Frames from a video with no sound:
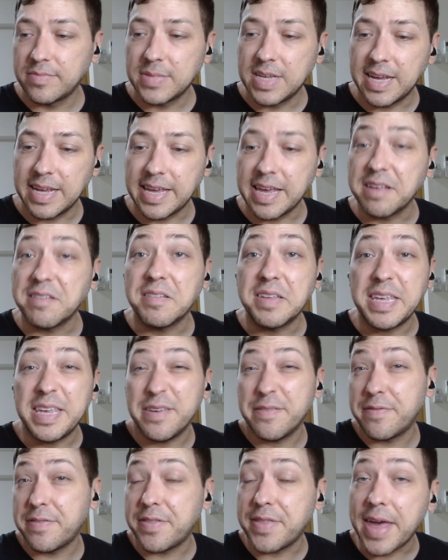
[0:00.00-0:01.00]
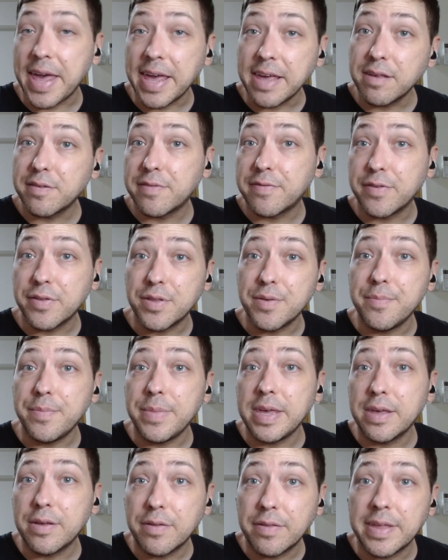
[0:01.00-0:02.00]
I guess, give thanks for the
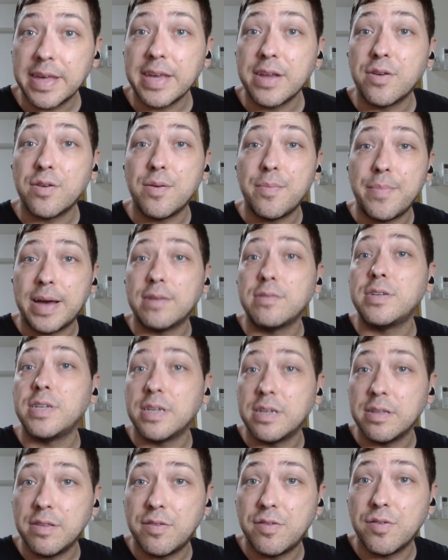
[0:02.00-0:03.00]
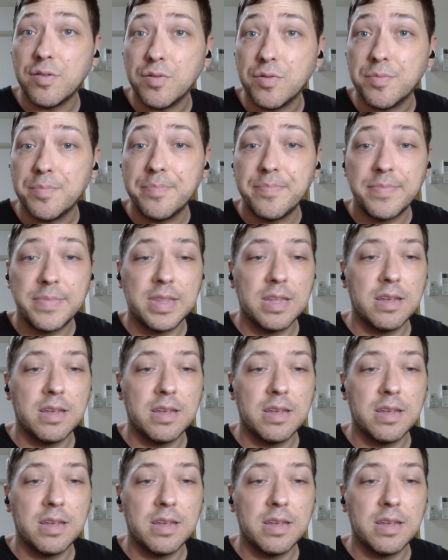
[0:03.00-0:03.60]
meal that you're about to consume.